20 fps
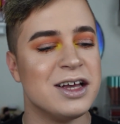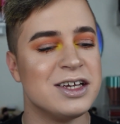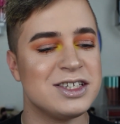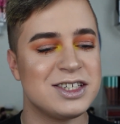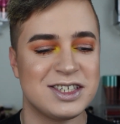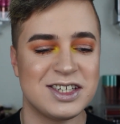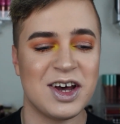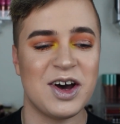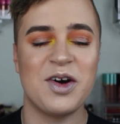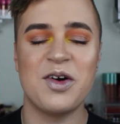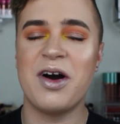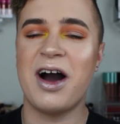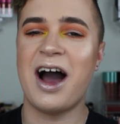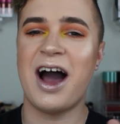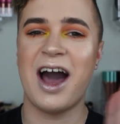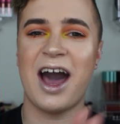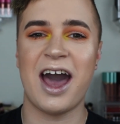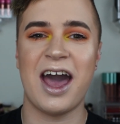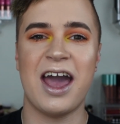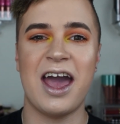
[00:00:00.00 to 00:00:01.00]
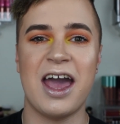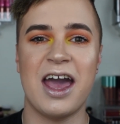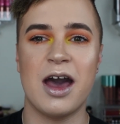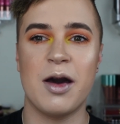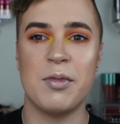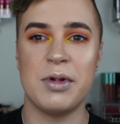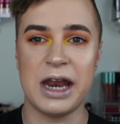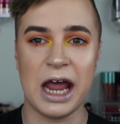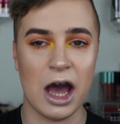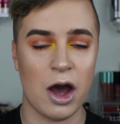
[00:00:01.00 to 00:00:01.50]
So I
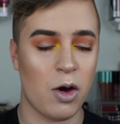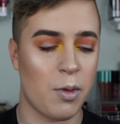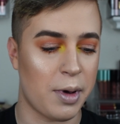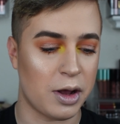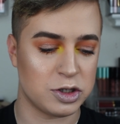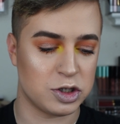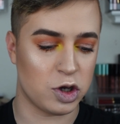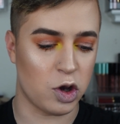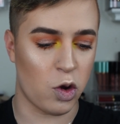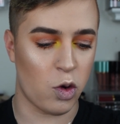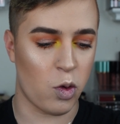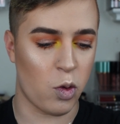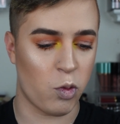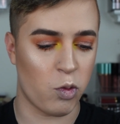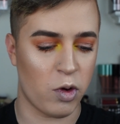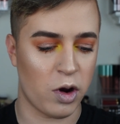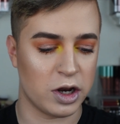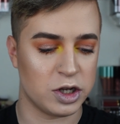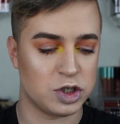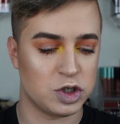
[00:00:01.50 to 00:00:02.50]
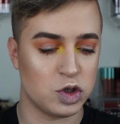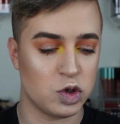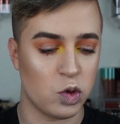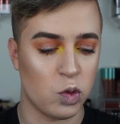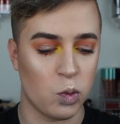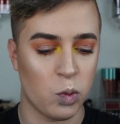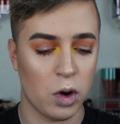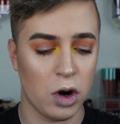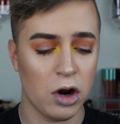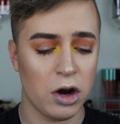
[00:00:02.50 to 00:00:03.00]
am now about to go run to
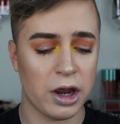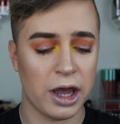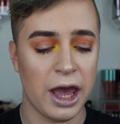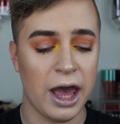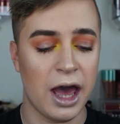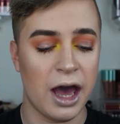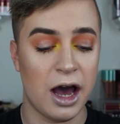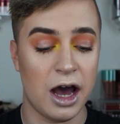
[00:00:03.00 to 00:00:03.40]
work.